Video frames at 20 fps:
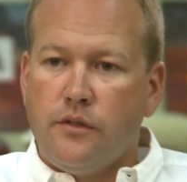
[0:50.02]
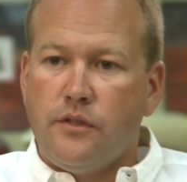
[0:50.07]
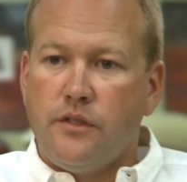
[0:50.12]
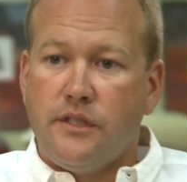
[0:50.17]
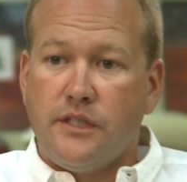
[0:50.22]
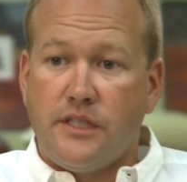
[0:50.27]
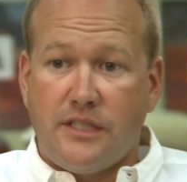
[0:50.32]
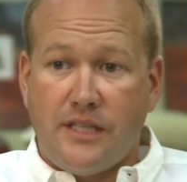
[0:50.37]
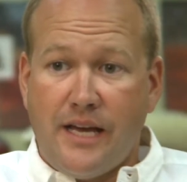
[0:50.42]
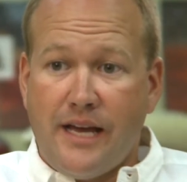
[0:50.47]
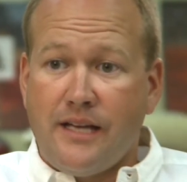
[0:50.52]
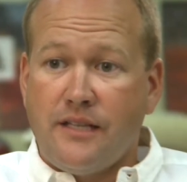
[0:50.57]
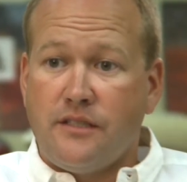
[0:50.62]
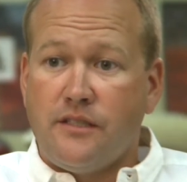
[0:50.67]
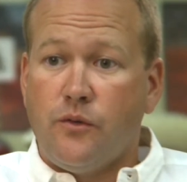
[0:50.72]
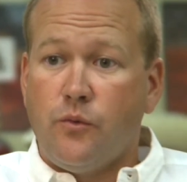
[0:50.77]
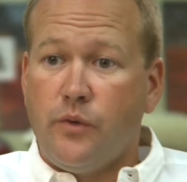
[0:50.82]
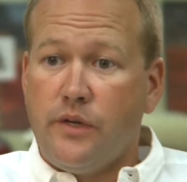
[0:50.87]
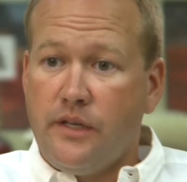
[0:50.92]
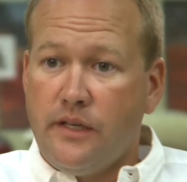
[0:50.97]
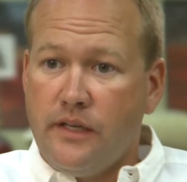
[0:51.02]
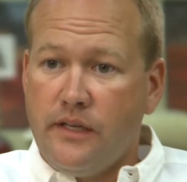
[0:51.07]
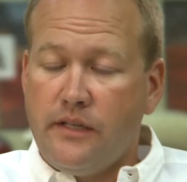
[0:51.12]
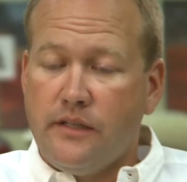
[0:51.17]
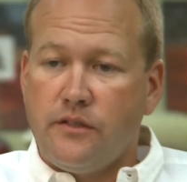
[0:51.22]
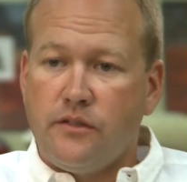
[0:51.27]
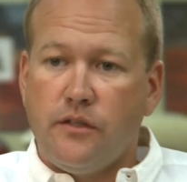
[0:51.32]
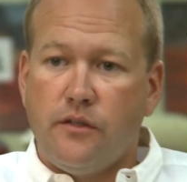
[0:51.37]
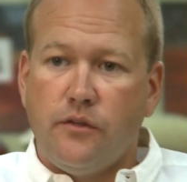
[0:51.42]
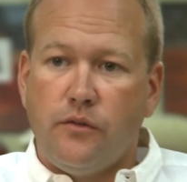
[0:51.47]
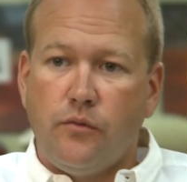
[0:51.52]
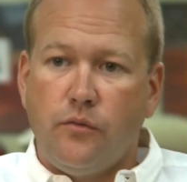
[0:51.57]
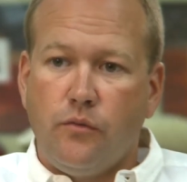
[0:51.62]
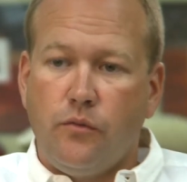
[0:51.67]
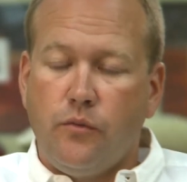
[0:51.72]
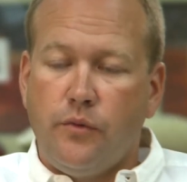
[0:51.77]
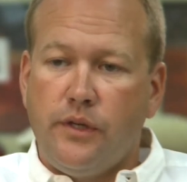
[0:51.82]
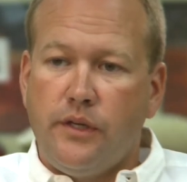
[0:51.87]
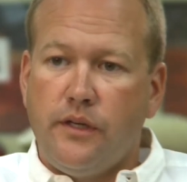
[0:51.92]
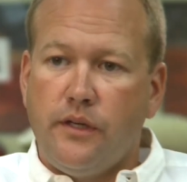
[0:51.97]
to the size that we need it so
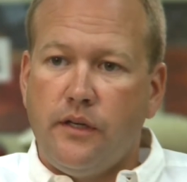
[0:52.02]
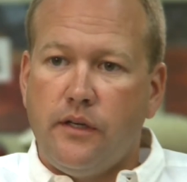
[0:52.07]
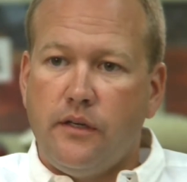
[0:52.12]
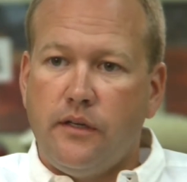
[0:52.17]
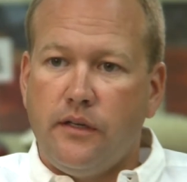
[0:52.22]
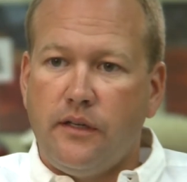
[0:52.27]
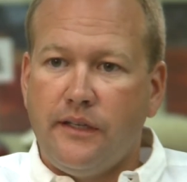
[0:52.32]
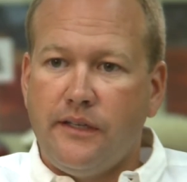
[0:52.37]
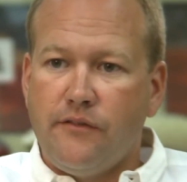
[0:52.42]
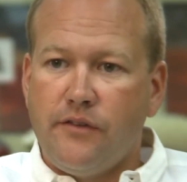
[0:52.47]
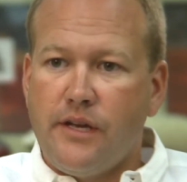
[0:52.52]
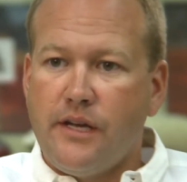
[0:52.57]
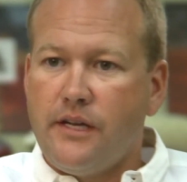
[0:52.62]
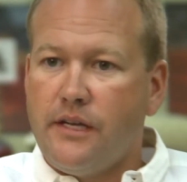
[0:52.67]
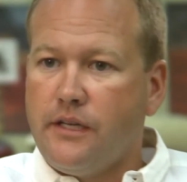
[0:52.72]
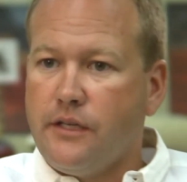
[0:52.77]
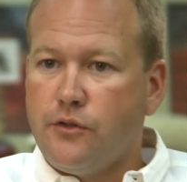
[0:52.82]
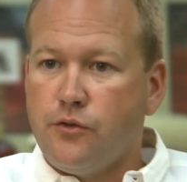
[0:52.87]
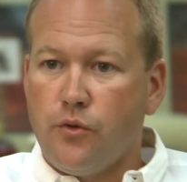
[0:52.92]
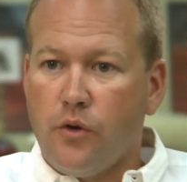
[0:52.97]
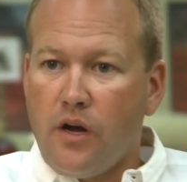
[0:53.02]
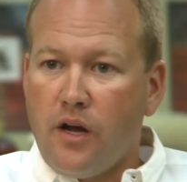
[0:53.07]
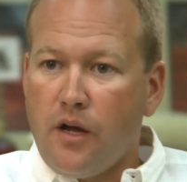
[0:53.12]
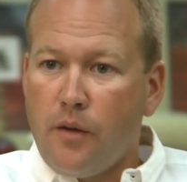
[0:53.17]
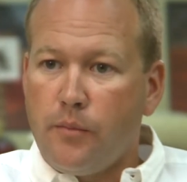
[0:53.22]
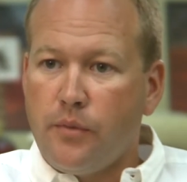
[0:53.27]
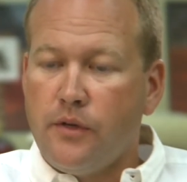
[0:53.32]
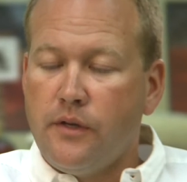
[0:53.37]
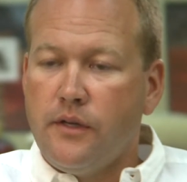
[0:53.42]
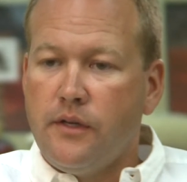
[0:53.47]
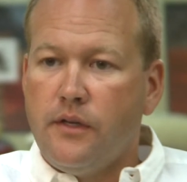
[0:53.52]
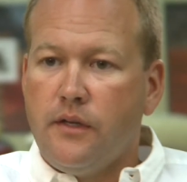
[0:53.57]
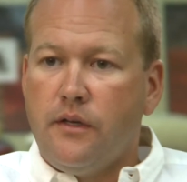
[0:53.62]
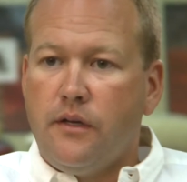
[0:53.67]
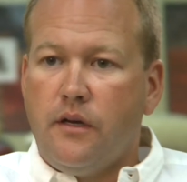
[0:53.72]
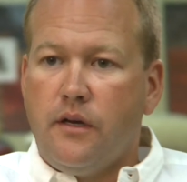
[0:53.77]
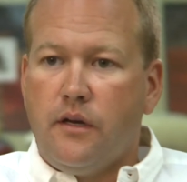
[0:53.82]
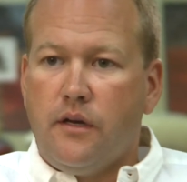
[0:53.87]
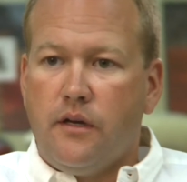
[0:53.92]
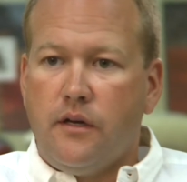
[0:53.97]
that we alleviate any drop
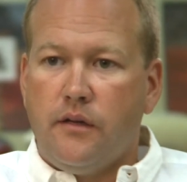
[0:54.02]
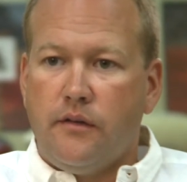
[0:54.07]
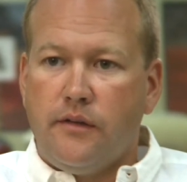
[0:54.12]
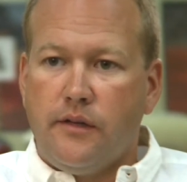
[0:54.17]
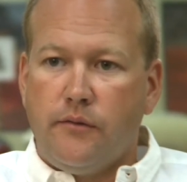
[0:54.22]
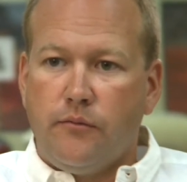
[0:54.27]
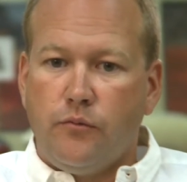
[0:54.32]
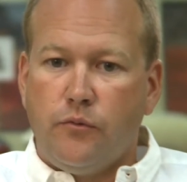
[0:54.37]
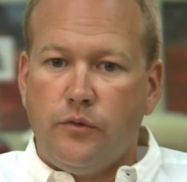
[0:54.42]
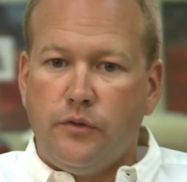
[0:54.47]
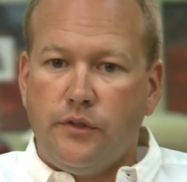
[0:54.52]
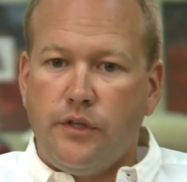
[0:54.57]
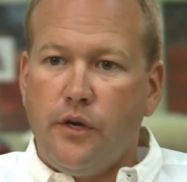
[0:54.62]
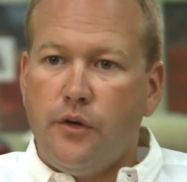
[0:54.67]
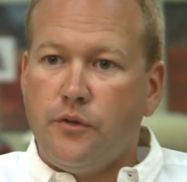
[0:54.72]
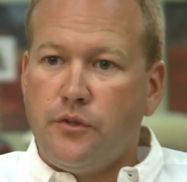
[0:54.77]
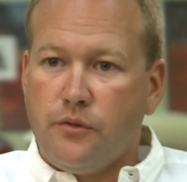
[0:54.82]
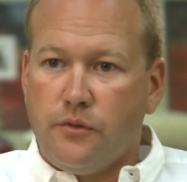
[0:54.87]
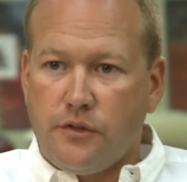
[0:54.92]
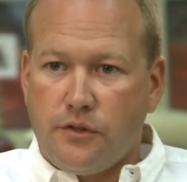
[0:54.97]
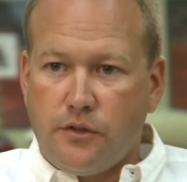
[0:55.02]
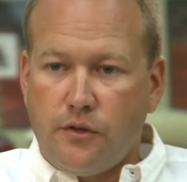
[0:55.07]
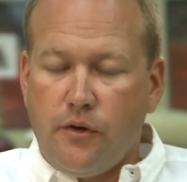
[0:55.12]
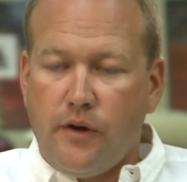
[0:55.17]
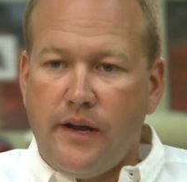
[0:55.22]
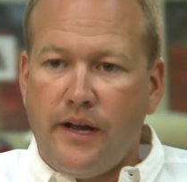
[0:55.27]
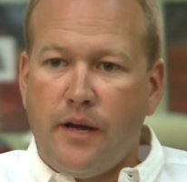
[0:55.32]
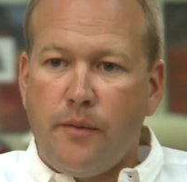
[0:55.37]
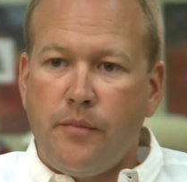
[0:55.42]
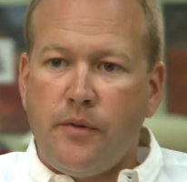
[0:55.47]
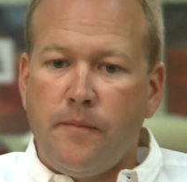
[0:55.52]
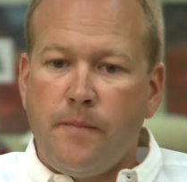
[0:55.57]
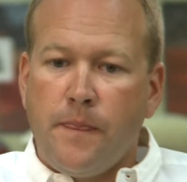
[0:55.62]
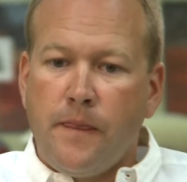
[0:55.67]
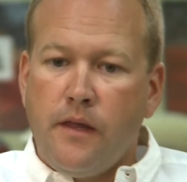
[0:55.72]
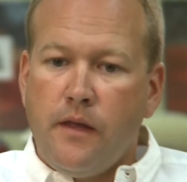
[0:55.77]
that would go to a scrap.